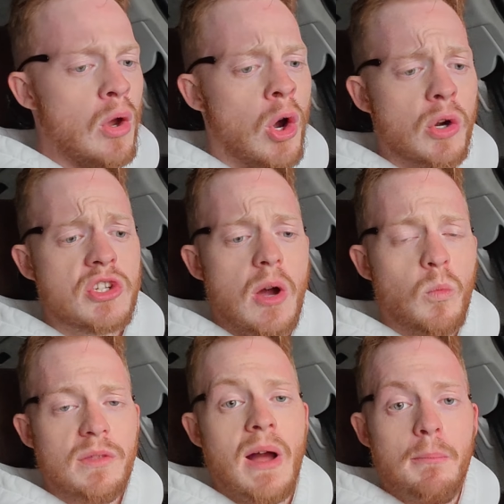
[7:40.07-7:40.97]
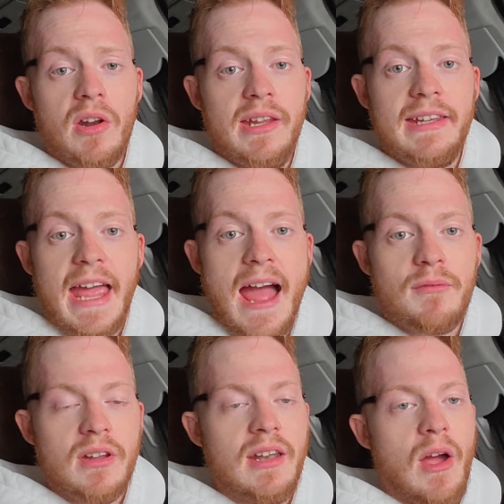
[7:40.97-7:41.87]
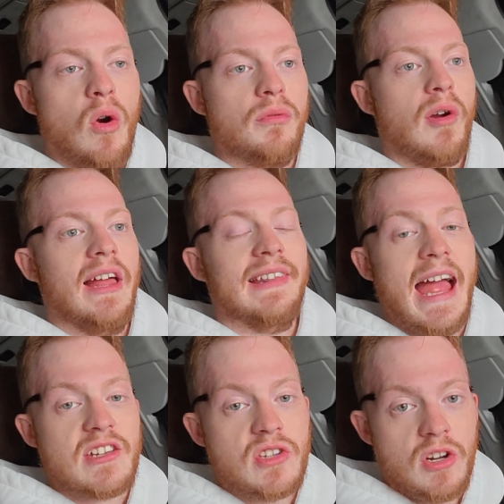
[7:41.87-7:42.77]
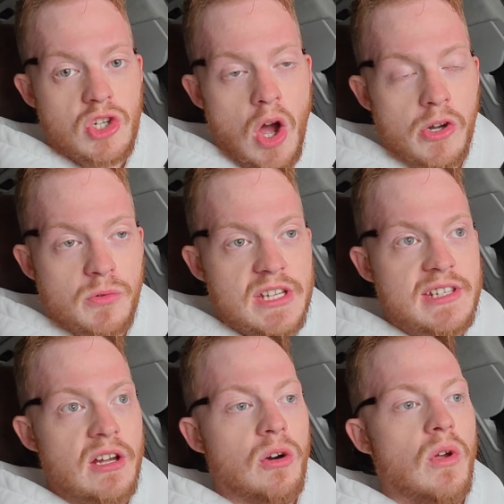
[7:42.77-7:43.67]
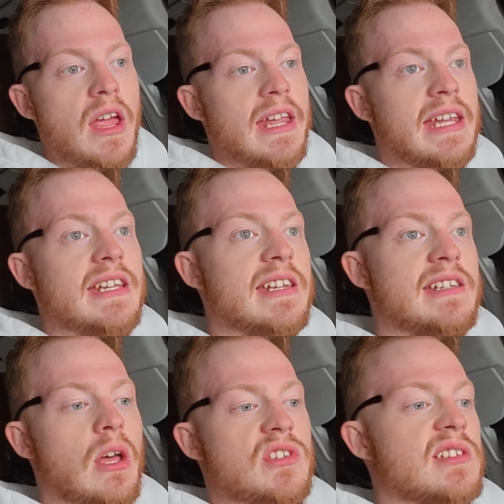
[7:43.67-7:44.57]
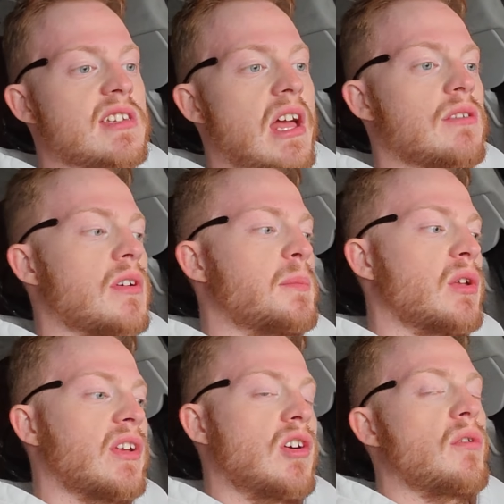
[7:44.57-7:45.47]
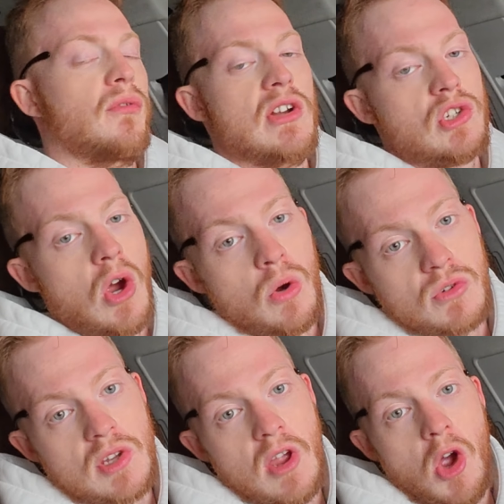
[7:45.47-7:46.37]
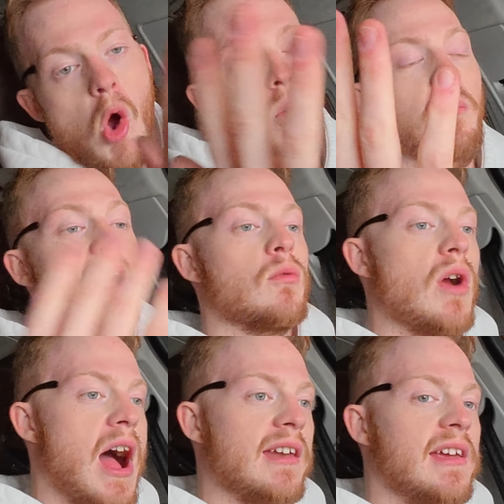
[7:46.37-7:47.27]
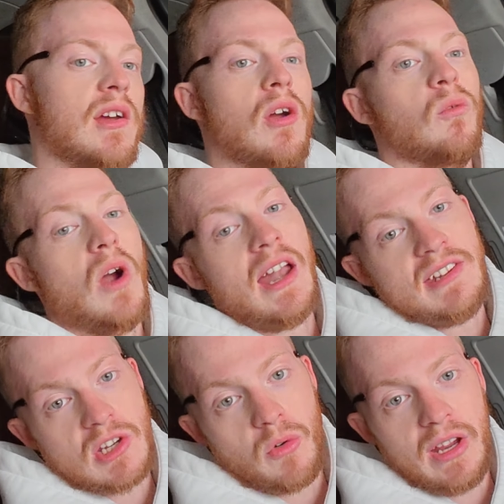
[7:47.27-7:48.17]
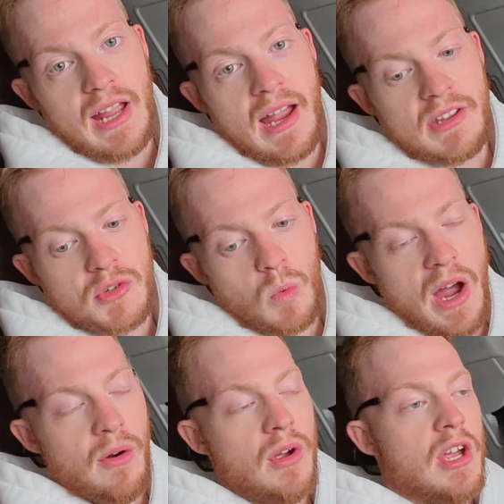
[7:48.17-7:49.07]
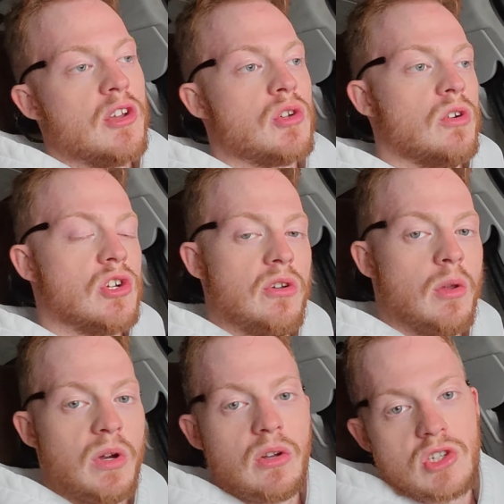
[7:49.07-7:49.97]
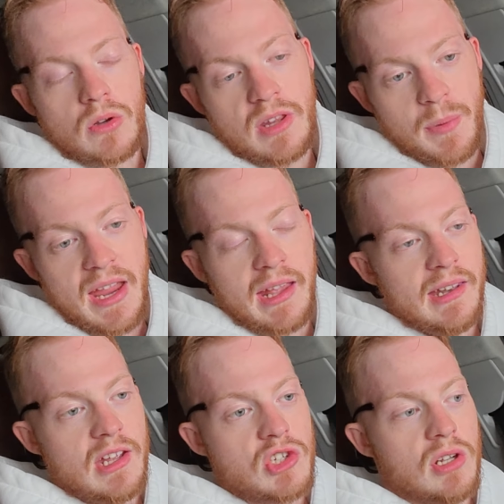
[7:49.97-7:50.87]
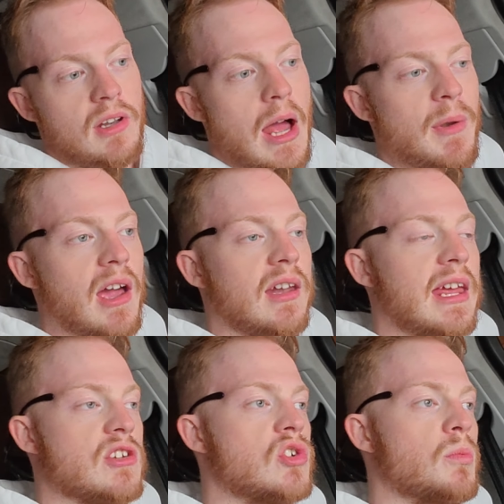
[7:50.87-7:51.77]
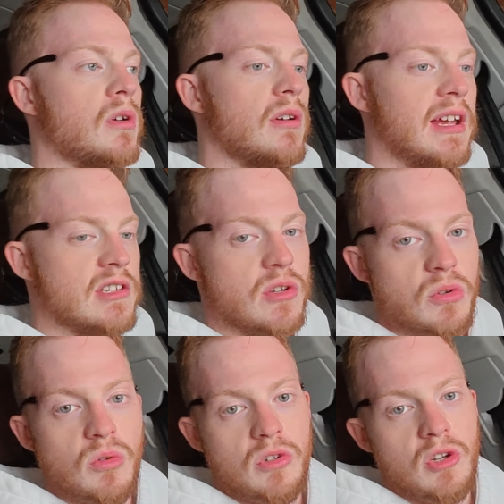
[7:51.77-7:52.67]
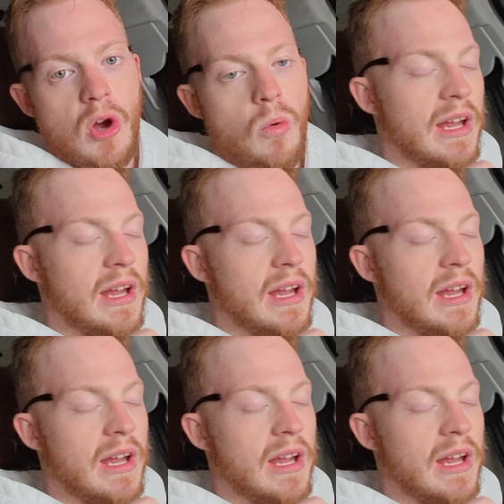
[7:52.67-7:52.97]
hooked up with my buddy Gavin over at Last Touch Auto Detail. He details inside of a building called Fresh Coast, owned by Ronnie. Ronnie's a great guy as well. So I'll show you the wheel, show you the paint condition. I'm not going to get super into, you know,